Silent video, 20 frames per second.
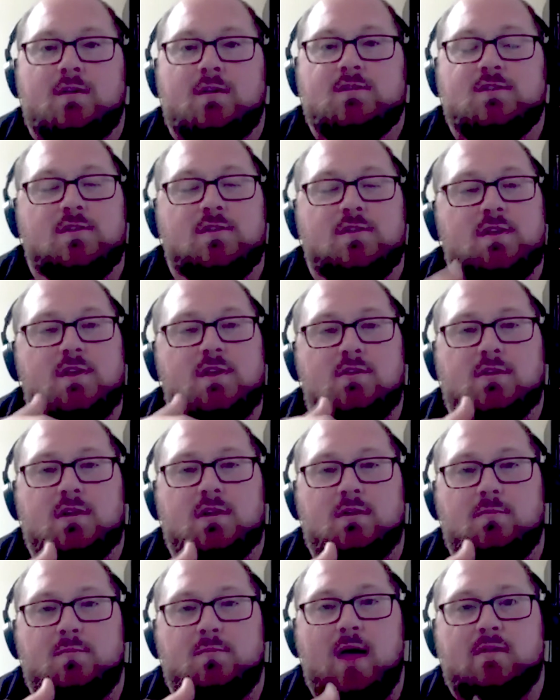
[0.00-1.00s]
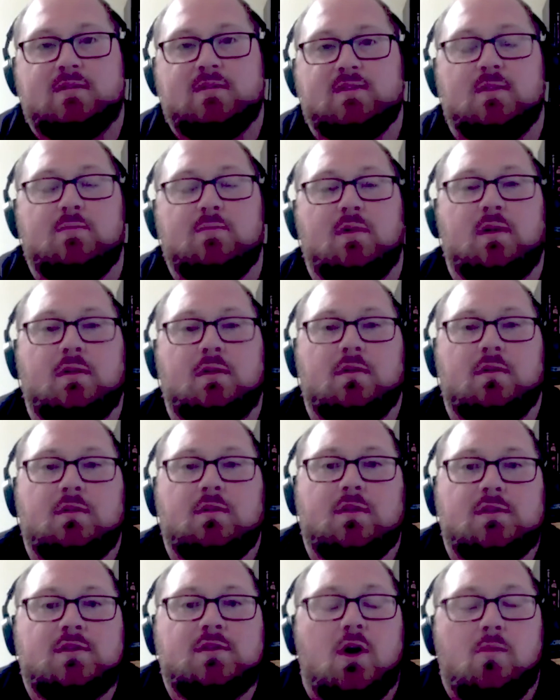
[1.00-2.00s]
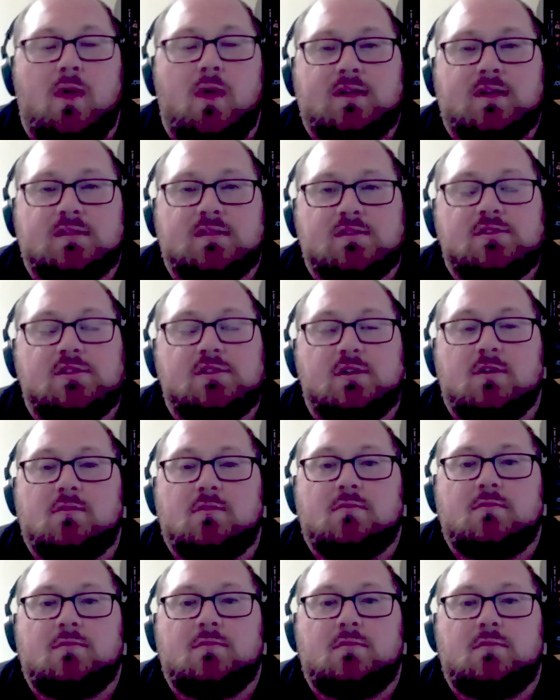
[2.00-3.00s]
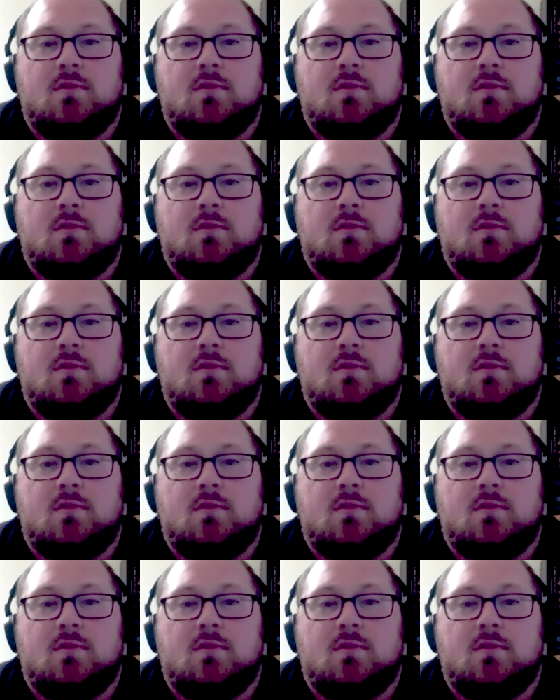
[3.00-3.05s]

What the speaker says: so that you can balance up on the toe box in the shoe.